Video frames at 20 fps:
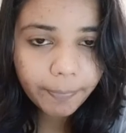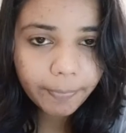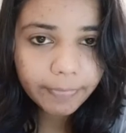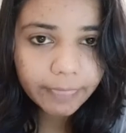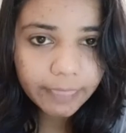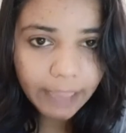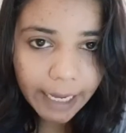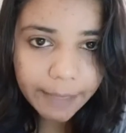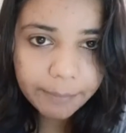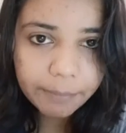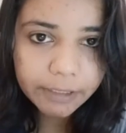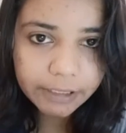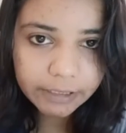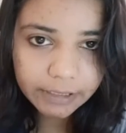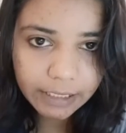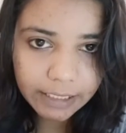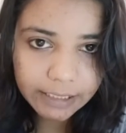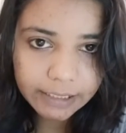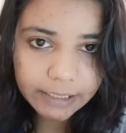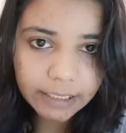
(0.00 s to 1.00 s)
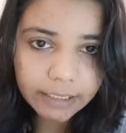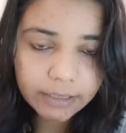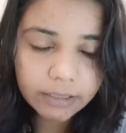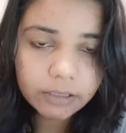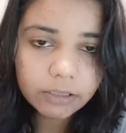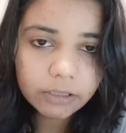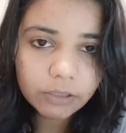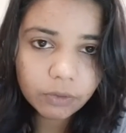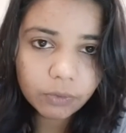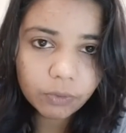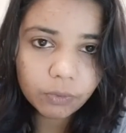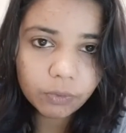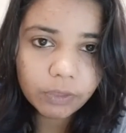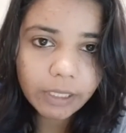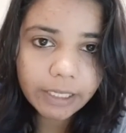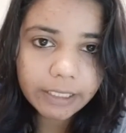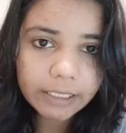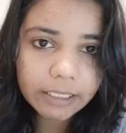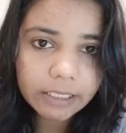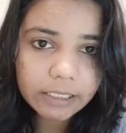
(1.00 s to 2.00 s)
diamond drilling. So
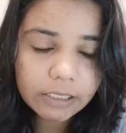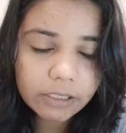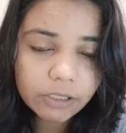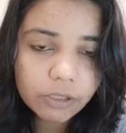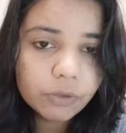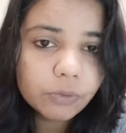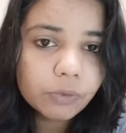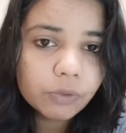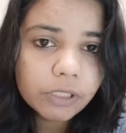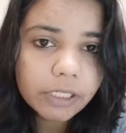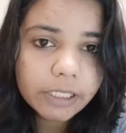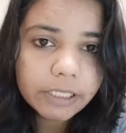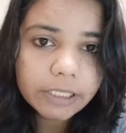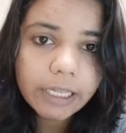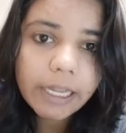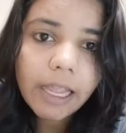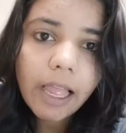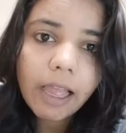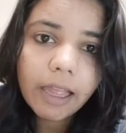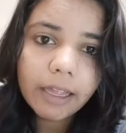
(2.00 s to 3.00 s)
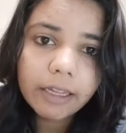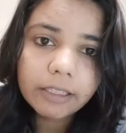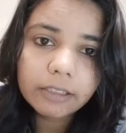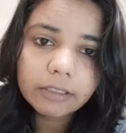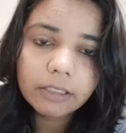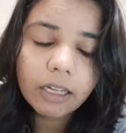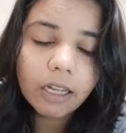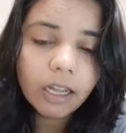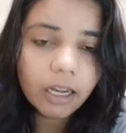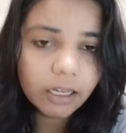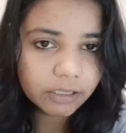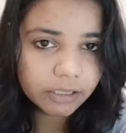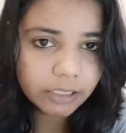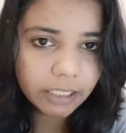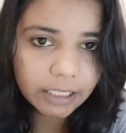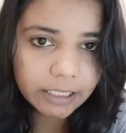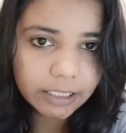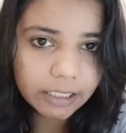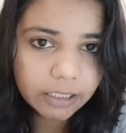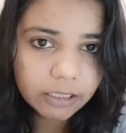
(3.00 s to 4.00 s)
that is used in the hard
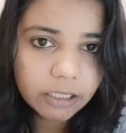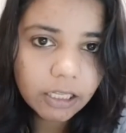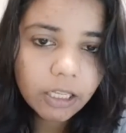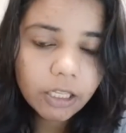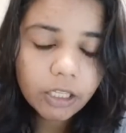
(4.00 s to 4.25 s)
drilling.